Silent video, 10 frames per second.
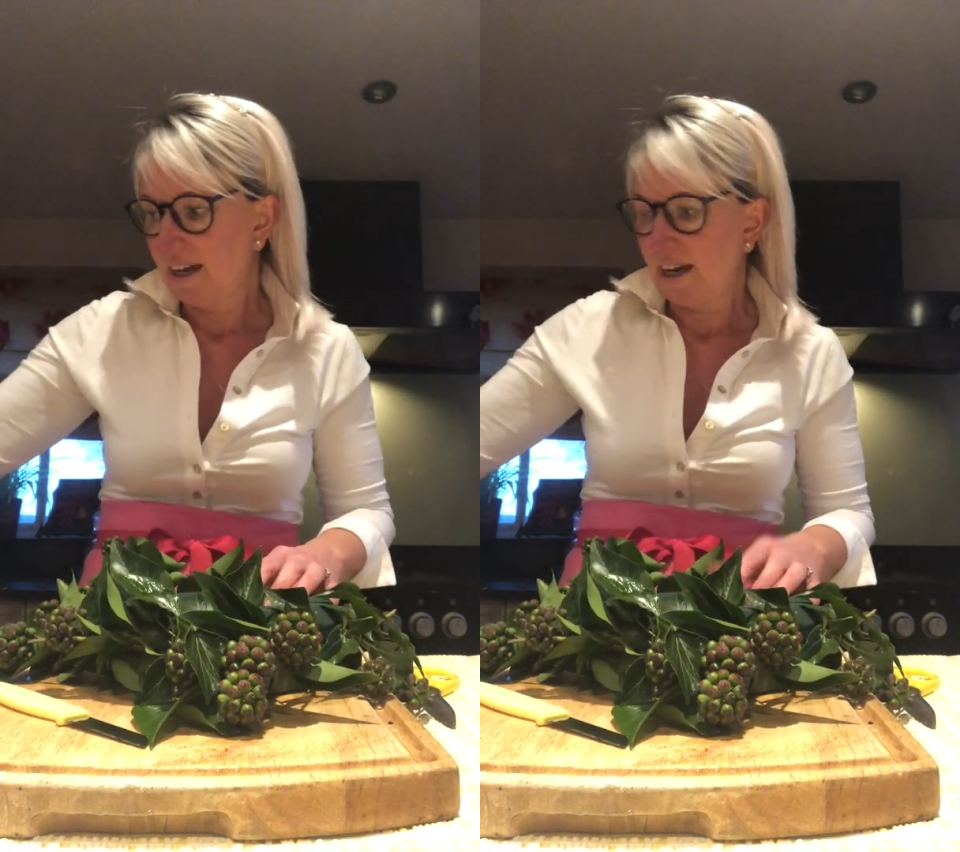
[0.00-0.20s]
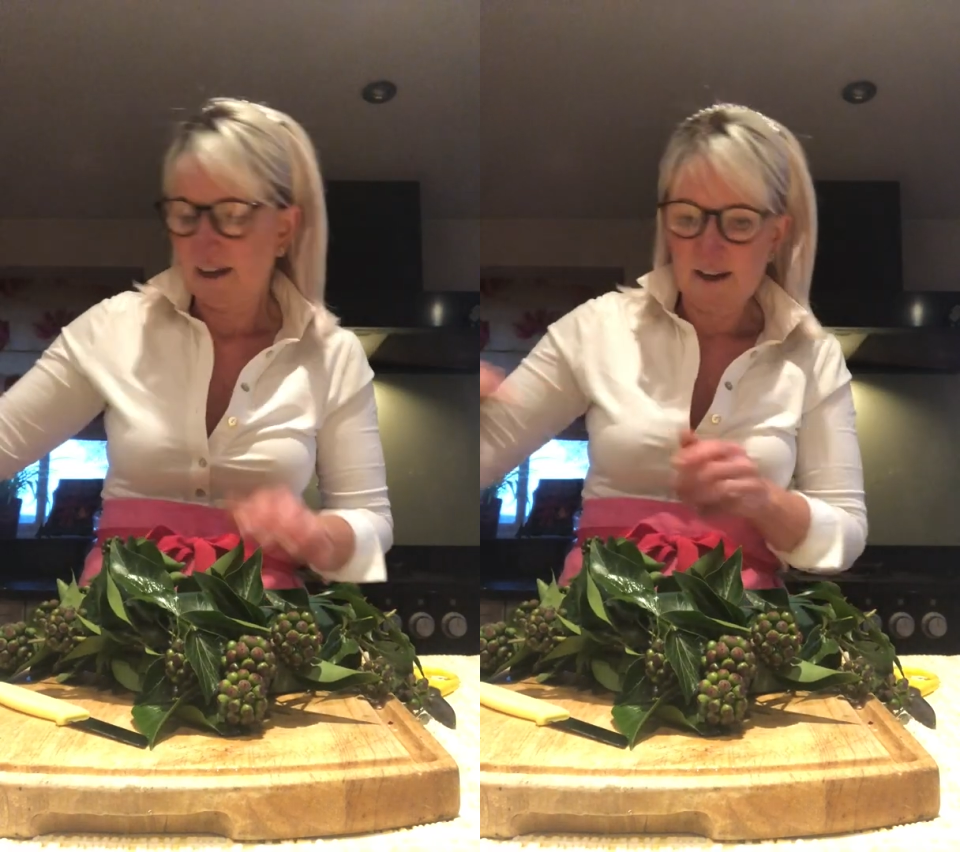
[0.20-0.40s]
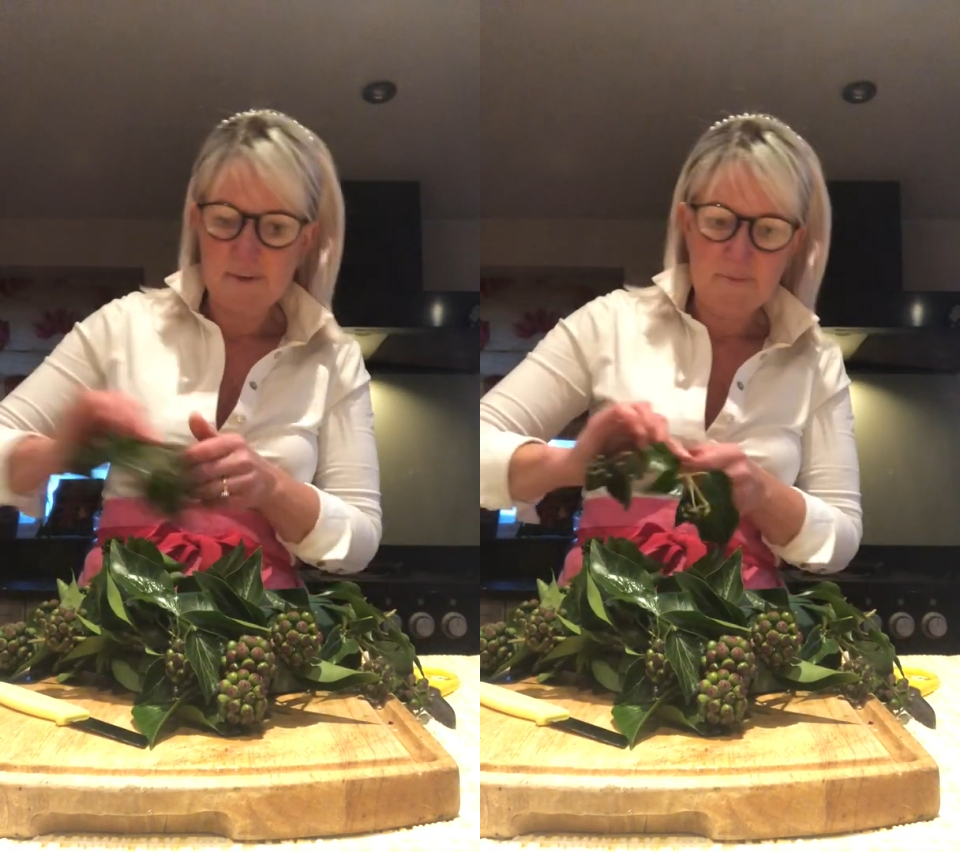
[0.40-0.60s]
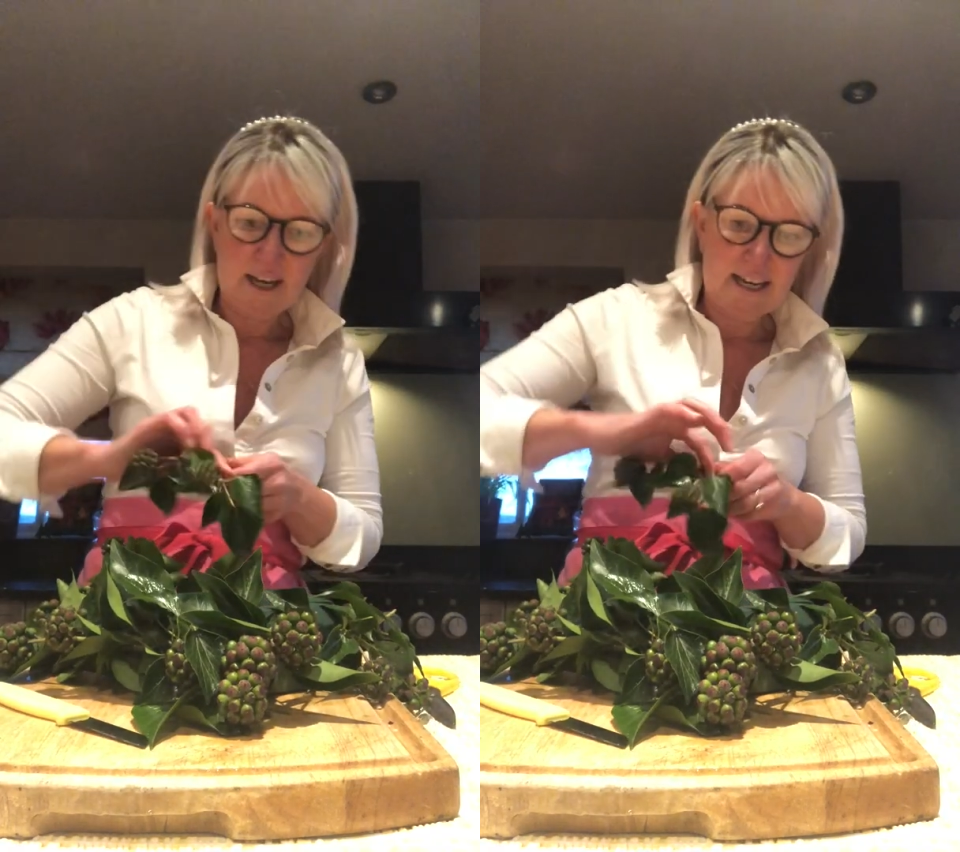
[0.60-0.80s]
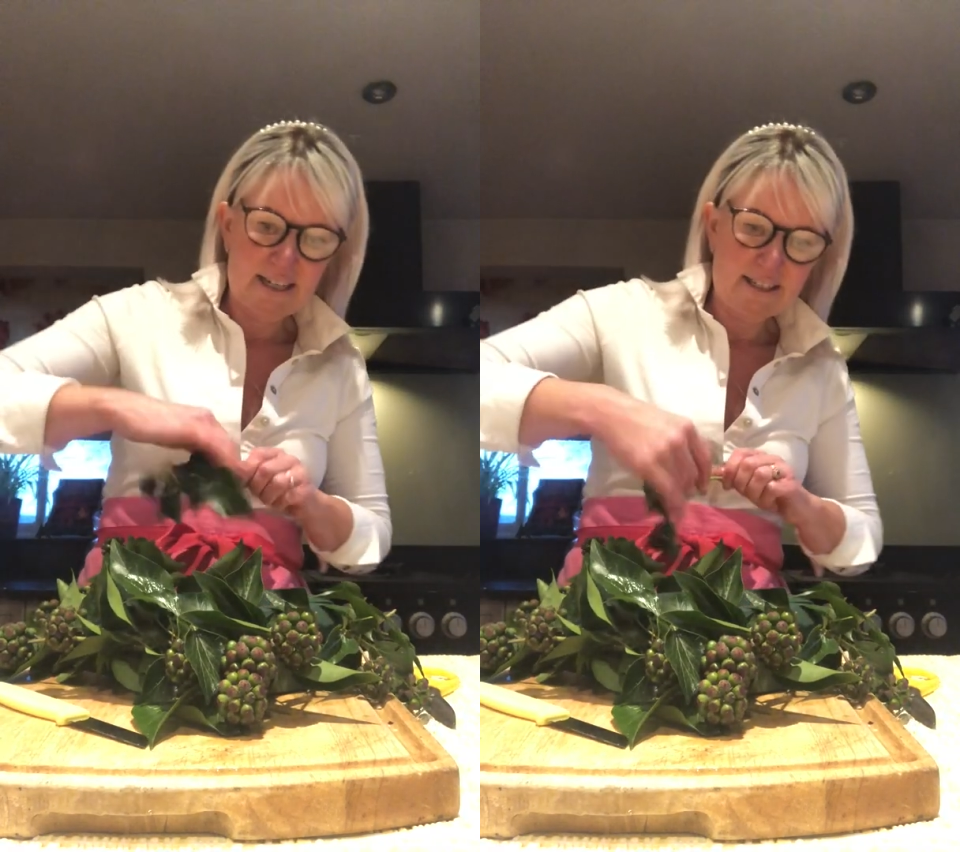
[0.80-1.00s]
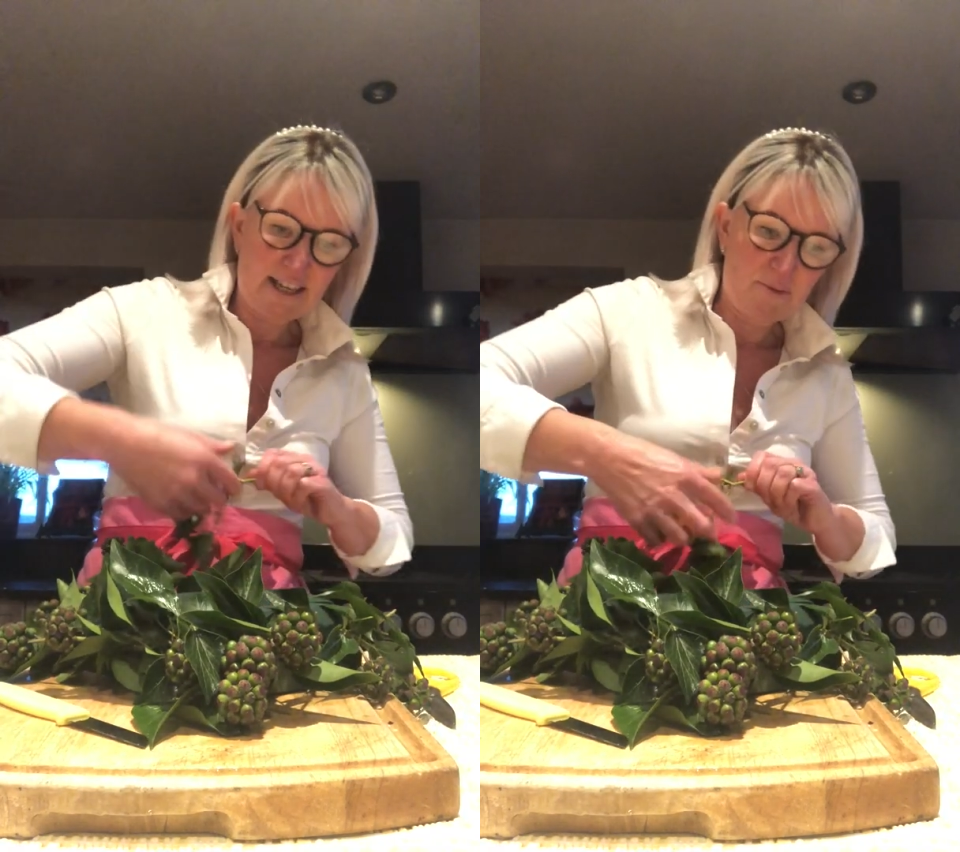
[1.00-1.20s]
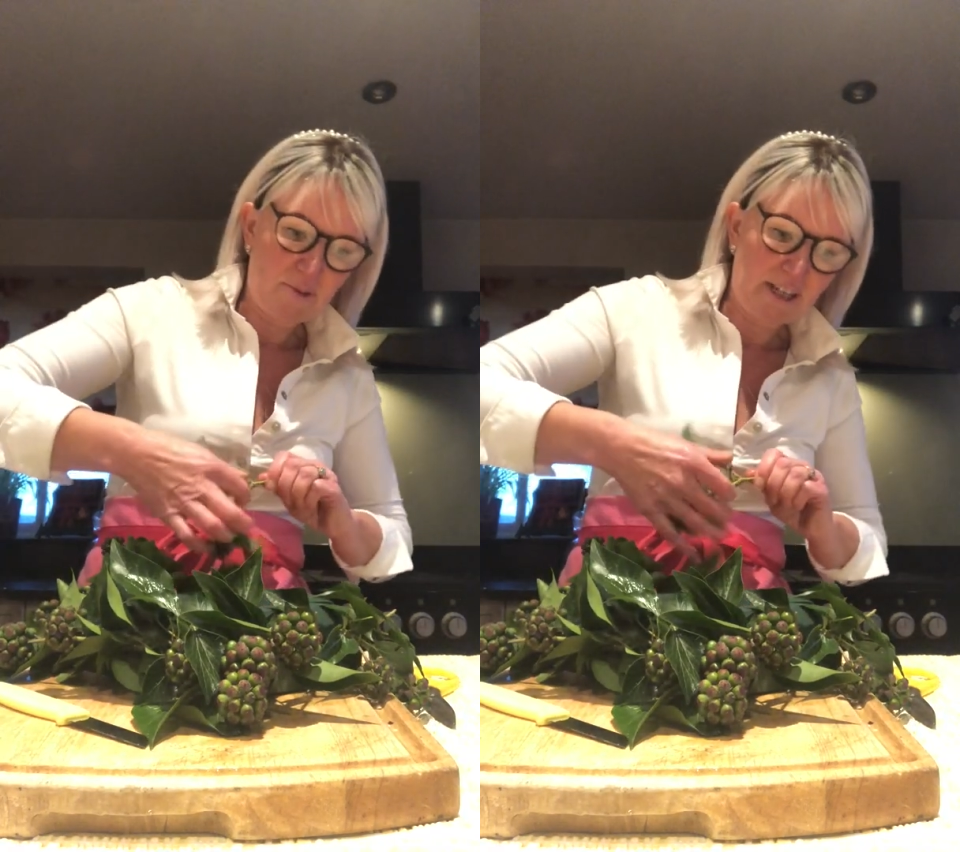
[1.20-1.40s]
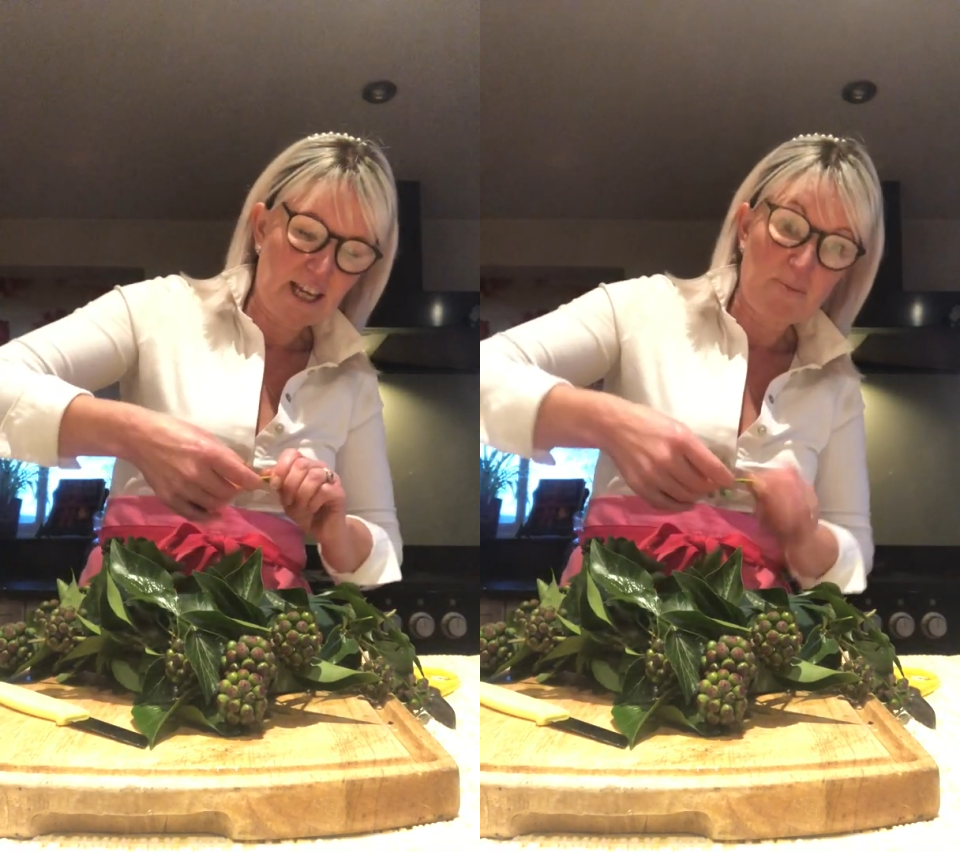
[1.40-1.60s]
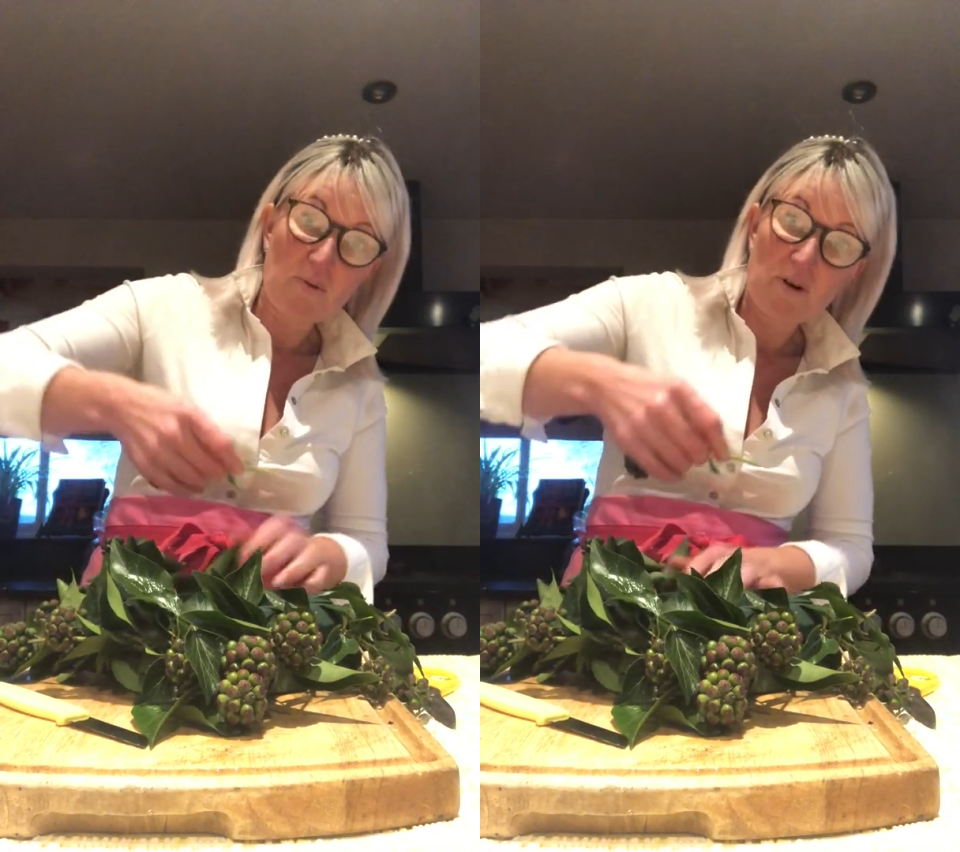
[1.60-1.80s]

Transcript: and that will keep